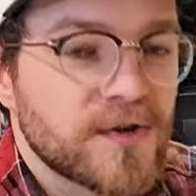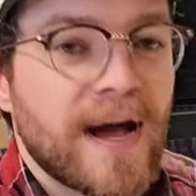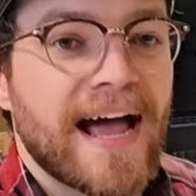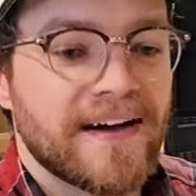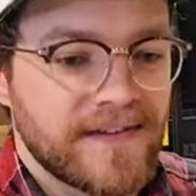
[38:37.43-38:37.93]

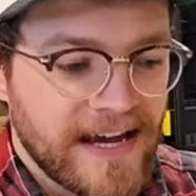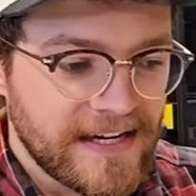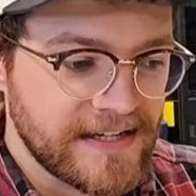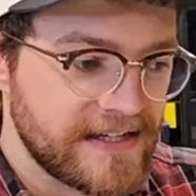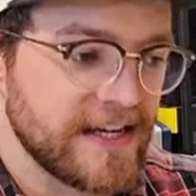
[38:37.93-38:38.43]
have a
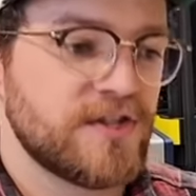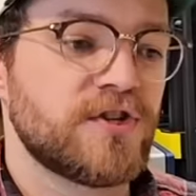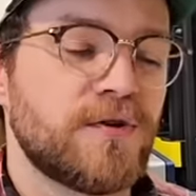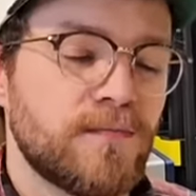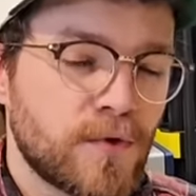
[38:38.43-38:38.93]

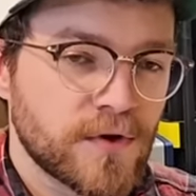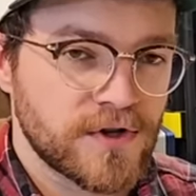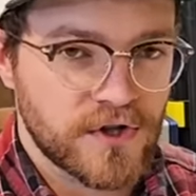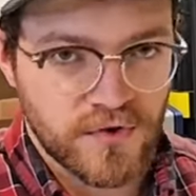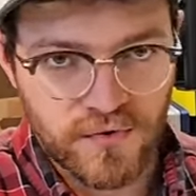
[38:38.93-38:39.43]
digital, more
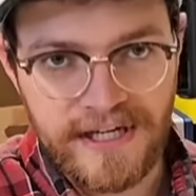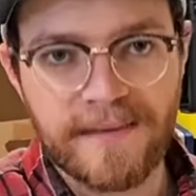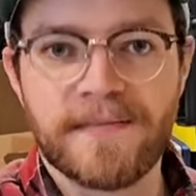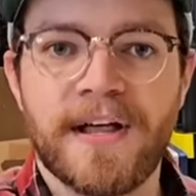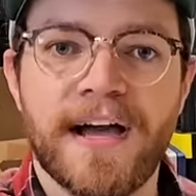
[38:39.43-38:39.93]

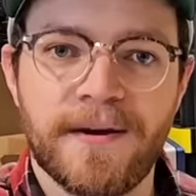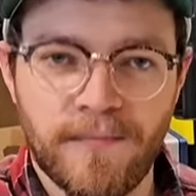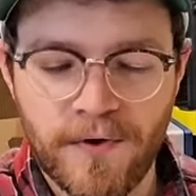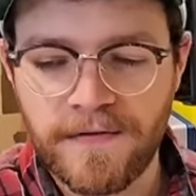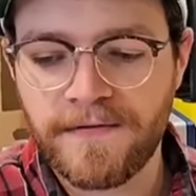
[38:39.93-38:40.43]
streamlined,
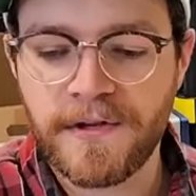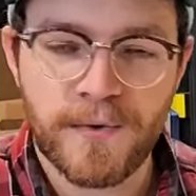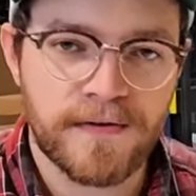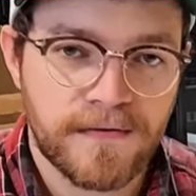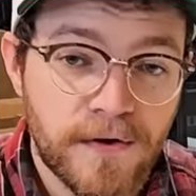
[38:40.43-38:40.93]
more
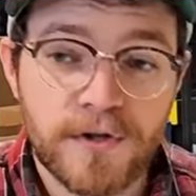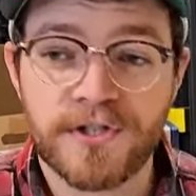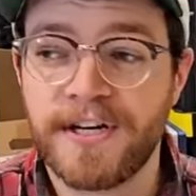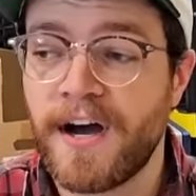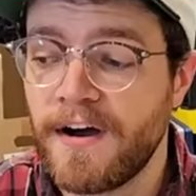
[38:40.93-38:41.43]
fluid
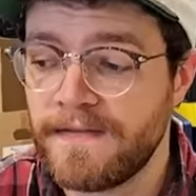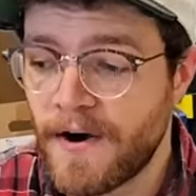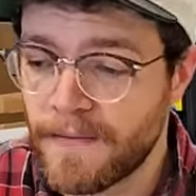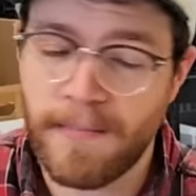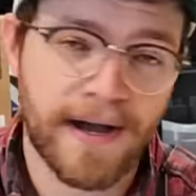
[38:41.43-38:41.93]
version of
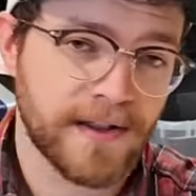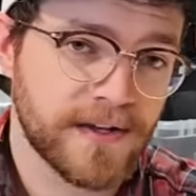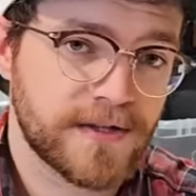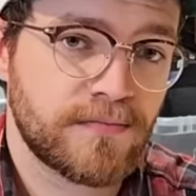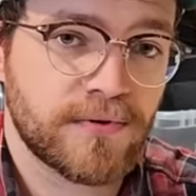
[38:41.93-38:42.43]
our buy
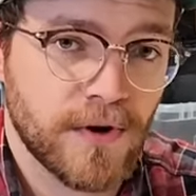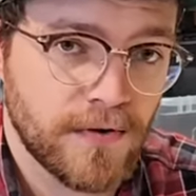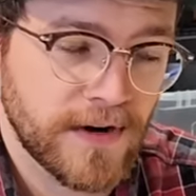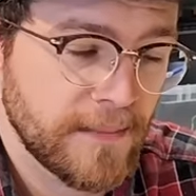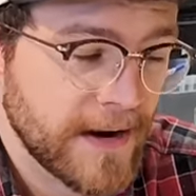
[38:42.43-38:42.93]
list
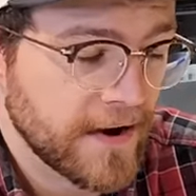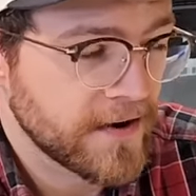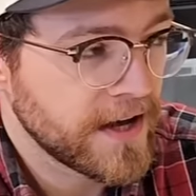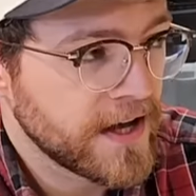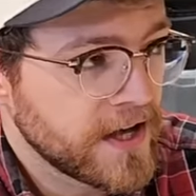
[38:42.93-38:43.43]
program. Now,
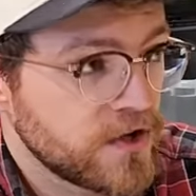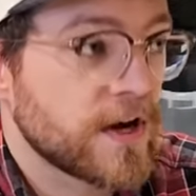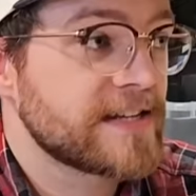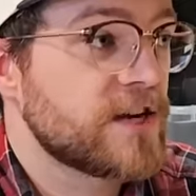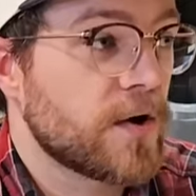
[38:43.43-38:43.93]
you
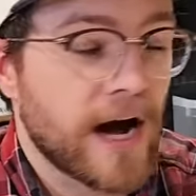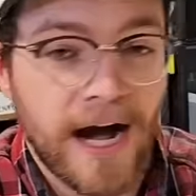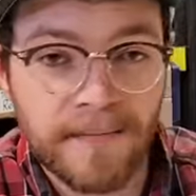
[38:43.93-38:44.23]
guys know I'm